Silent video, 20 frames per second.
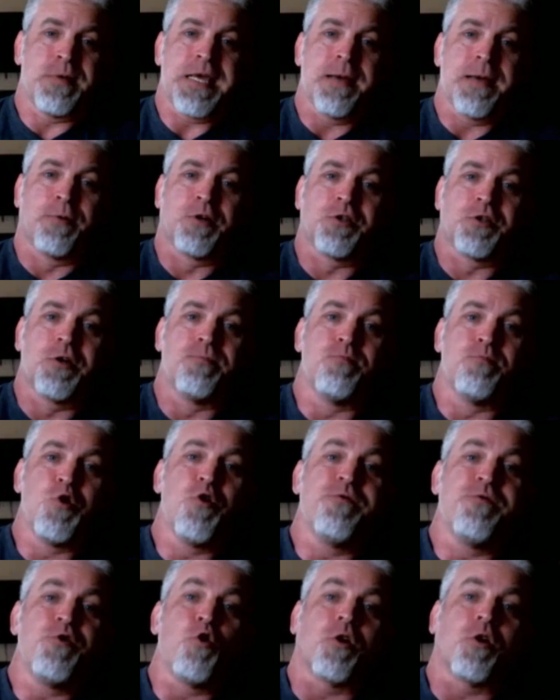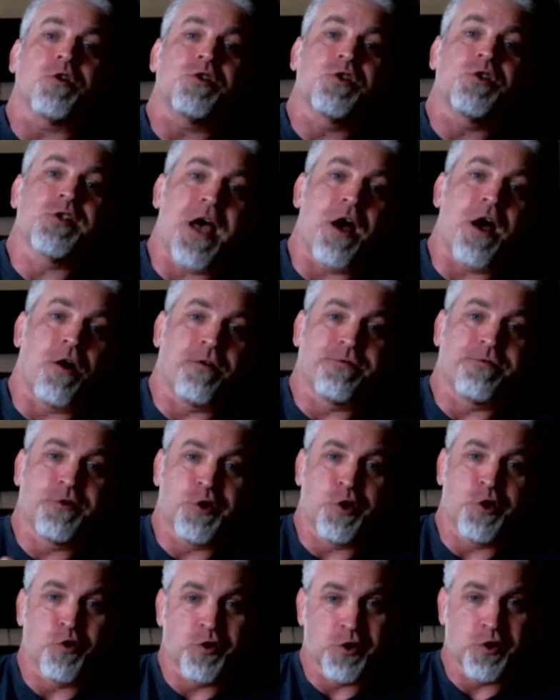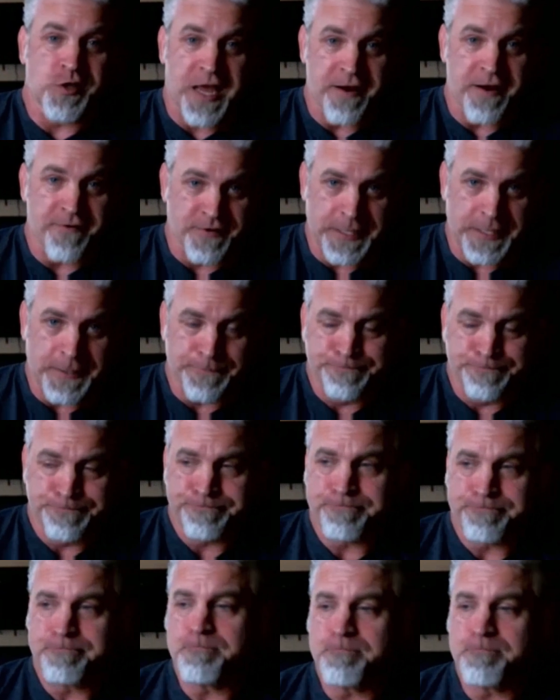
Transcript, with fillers: to be able to move yourself to safety.